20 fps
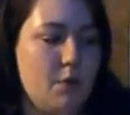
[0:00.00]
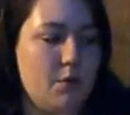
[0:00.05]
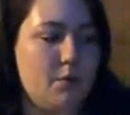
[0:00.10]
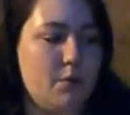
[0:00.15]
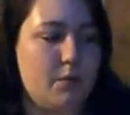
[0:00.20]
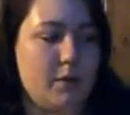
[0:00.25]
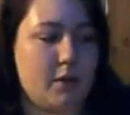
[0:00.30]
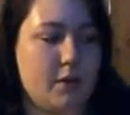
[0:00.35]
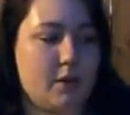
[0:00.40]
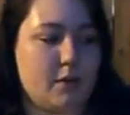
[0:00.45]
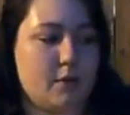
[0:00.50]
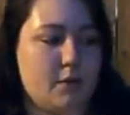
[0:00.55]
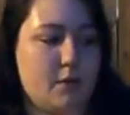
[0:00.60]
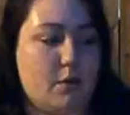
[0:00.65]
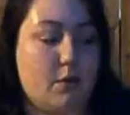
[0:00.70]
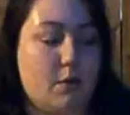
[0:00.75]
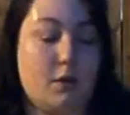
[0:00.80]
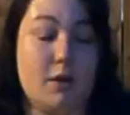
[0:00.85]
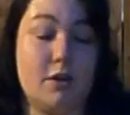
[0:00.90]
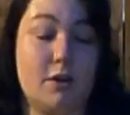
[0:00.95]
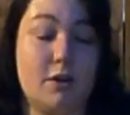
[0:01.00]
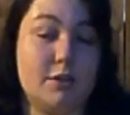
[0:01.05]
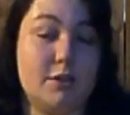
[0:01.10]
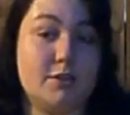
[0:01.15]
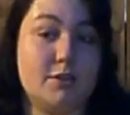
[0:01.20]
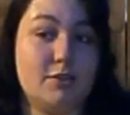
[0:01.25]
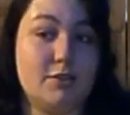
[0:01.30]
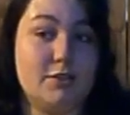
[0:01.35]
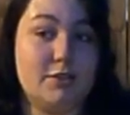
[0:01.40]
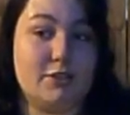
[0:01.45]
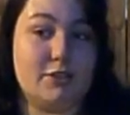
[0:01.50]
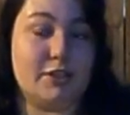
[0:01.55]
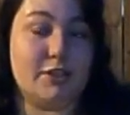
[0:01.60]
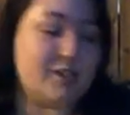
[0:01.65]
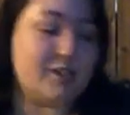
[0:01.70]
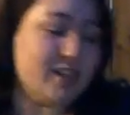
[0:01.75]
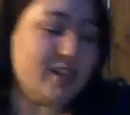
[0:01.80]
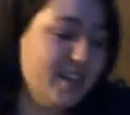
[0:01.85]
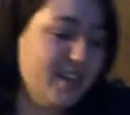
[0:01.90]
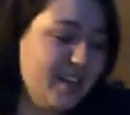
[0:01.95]
Or on our solar
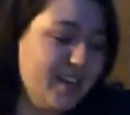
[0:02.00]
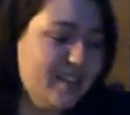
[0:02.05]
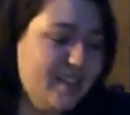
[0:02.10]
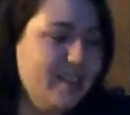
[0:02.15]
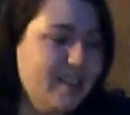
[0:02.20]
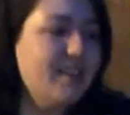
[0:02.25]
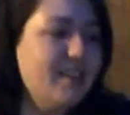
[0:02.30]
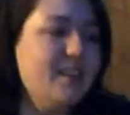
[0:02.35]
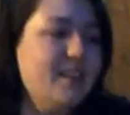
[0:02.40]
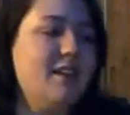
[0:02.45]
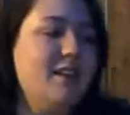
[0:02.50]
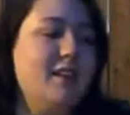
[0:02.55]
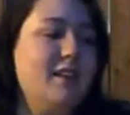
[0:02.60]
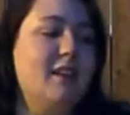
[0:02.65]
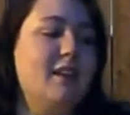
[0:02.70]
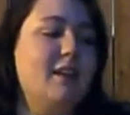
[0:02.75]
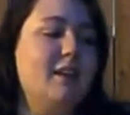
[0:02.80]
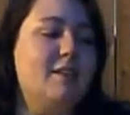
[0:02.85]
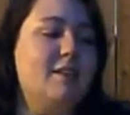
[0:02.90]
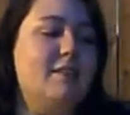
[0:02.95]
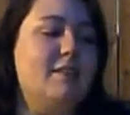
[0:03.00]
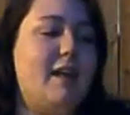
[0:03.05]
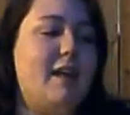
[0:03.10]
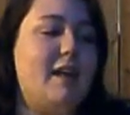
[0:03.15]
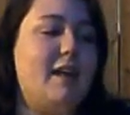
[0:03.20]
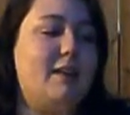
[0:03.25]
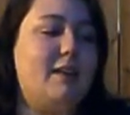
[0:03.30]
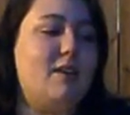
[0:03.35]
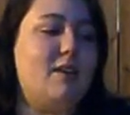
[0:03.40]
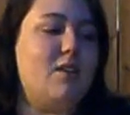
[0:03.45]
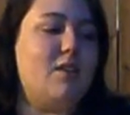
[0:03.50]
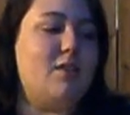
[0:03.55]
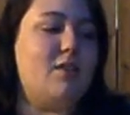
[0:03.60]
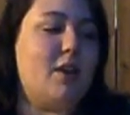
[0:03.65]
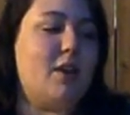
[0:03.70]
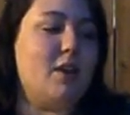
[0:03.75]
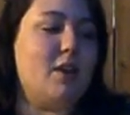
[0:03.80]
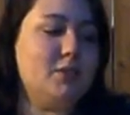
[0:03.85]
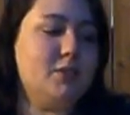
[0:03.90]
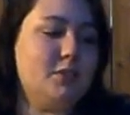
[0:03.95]
charger. Then they
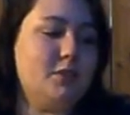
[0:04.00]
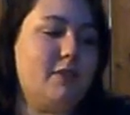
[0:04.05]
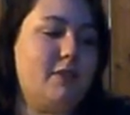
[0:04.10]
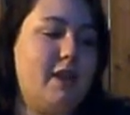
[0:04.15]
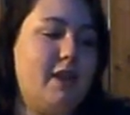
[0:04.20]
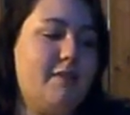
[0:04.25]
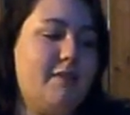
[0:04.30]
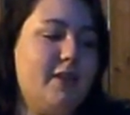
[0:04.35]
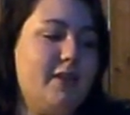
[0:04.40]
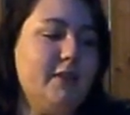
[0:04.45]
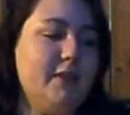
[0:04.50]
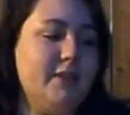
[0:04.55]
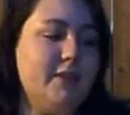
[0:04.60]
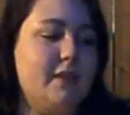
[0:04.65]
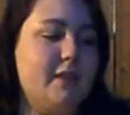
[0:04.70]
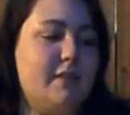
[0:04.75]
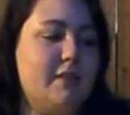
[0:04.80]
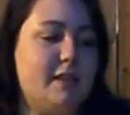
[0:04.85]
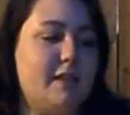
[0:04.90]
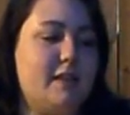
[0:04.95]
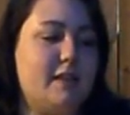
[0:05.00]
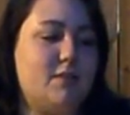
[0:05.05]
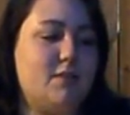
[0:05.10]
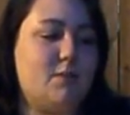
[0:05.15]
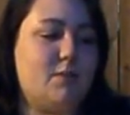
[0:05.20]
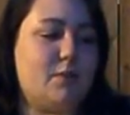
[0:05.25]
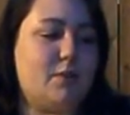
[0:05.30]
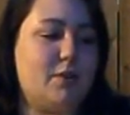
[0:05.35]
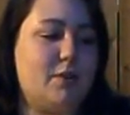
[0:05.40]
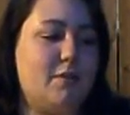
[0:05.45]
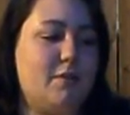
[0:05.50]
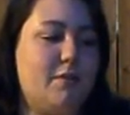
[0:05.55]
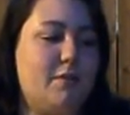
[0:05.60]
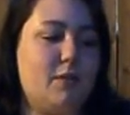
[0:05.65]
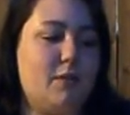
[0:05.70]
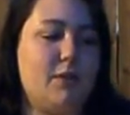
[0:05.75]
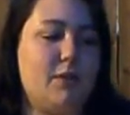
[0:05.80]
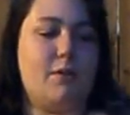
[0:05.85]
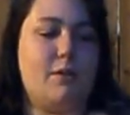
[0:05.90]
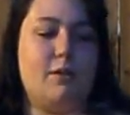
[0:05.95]
also gave us these
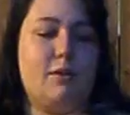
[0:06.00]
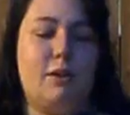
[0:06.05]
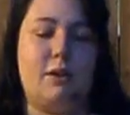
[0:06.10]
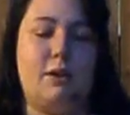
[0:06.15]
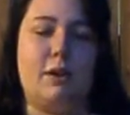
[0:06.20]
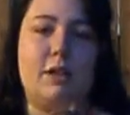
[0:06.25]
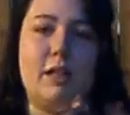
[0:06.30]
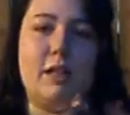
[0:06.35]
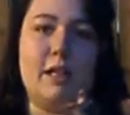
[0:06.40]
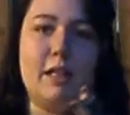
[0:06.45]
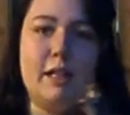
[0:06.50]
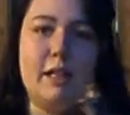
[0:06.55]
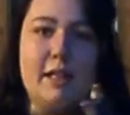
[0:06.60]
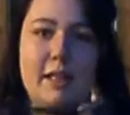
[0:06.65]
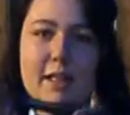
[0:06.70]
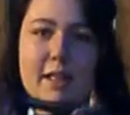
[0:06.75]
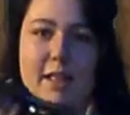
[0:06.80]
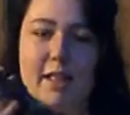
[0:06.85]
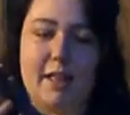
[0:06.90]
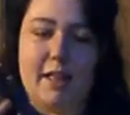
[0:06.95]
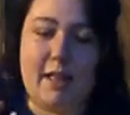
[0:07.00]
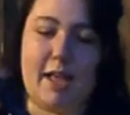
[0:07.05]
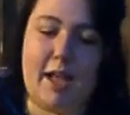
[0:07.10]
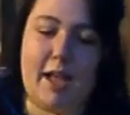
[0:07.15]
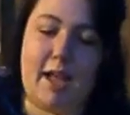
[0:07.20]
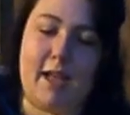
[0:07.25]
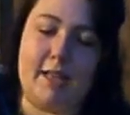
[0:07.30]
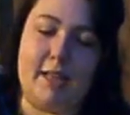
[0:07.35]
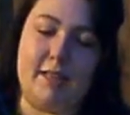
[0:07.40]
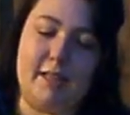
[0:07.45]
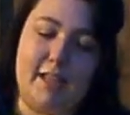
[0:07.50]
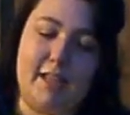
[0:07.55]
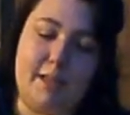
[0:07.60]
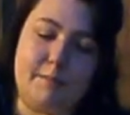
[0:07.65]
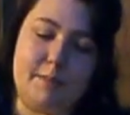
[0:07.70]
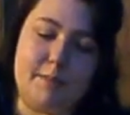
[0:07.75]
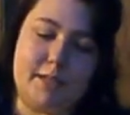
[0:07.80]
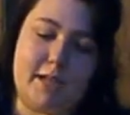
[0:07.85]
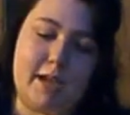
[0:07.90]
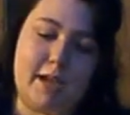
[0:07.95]
wonderful little headlamp
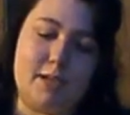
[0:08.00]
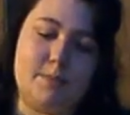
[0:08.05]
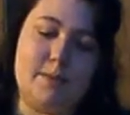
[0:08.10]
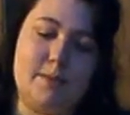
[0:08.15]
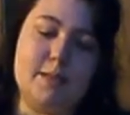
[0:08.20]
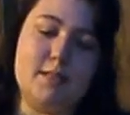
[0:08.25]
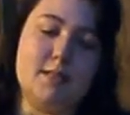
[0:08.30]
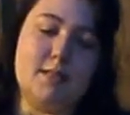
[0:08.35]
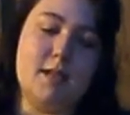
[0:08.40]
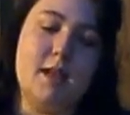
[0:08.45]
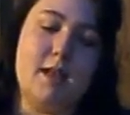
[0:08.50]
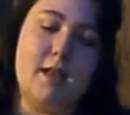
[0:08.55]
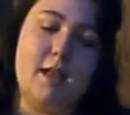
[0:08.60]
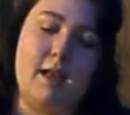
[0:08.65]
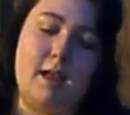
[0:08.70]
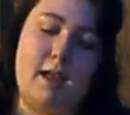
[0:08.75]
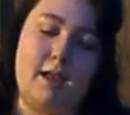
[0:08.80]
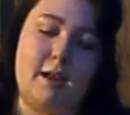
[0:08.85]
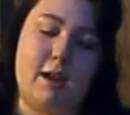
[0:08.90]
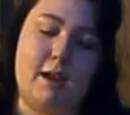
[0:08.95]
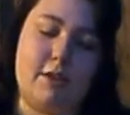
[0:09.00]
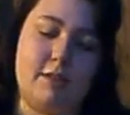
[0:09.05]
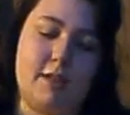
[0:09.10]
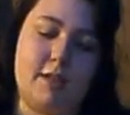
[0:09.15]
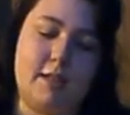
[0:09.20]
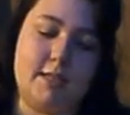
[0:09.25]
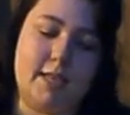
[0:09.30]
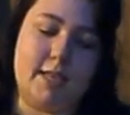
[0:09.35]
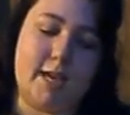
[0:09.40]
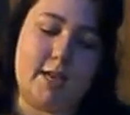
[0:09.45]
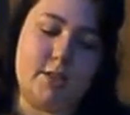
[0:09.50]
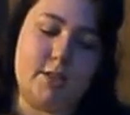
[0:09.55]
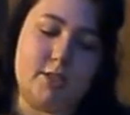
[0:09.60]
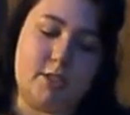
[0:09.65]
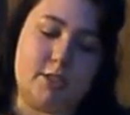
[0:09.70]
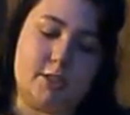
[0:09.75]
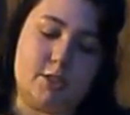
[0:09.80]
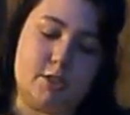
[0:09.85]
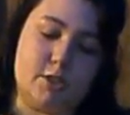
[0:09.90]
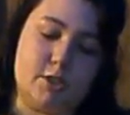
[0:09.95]
attachments, and how they attach
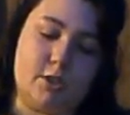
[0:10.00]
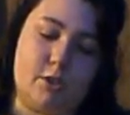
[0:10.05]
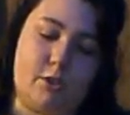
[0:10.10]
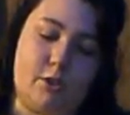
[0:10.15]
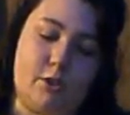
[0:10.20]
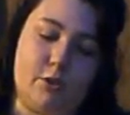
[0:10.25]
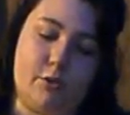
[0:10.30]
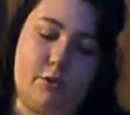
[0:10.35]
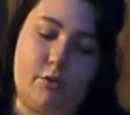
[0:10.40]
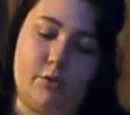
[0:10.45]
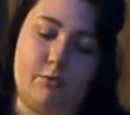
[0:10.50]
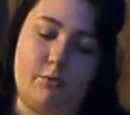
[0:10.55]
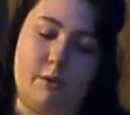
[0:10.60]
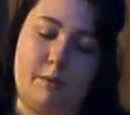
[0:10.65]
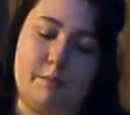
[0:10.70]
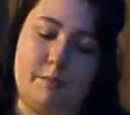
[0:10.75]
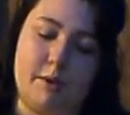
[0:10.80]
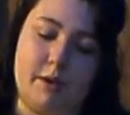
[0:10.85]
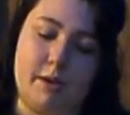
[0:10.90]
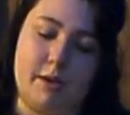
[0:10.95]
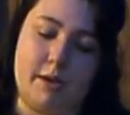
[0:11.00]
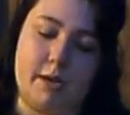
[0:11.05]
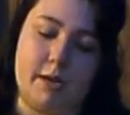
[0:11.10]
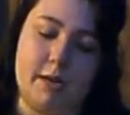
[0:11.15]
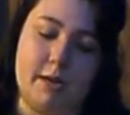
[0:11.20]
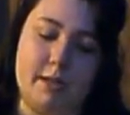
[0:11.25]
is just a little rubber